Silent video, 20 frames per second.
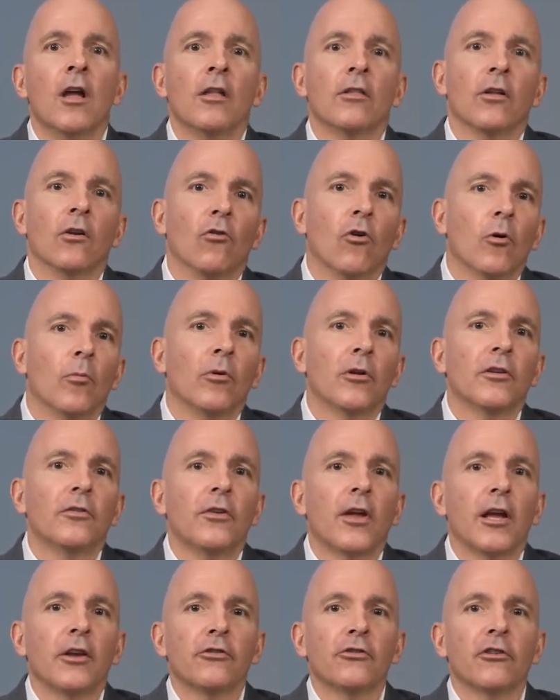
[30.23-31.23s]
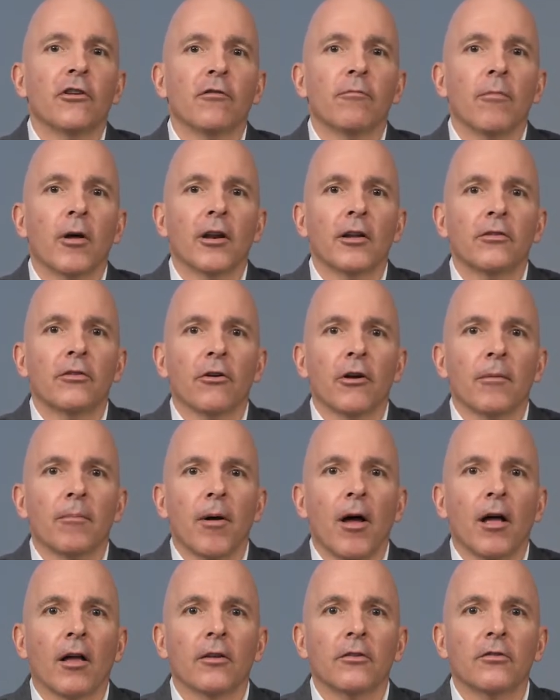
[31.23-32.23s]
the normalization of monetary
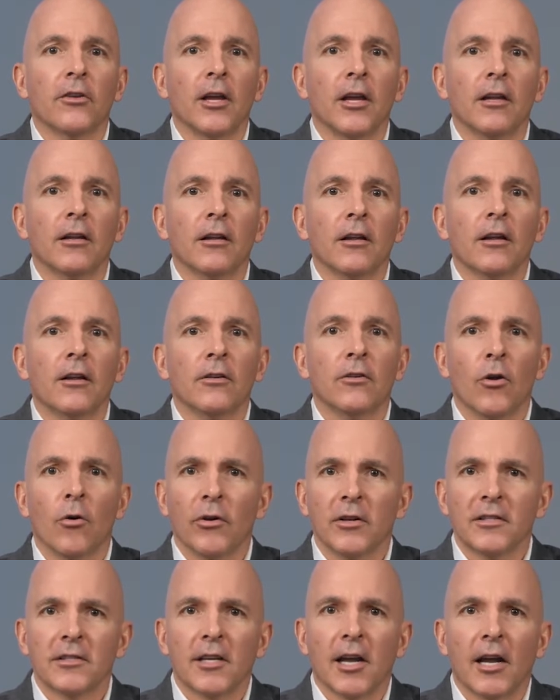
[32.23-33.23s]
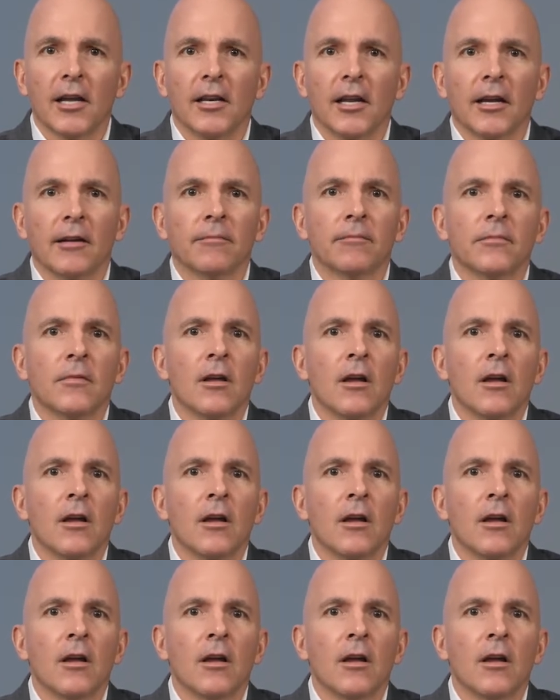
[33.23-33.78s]
policy, known as tightening,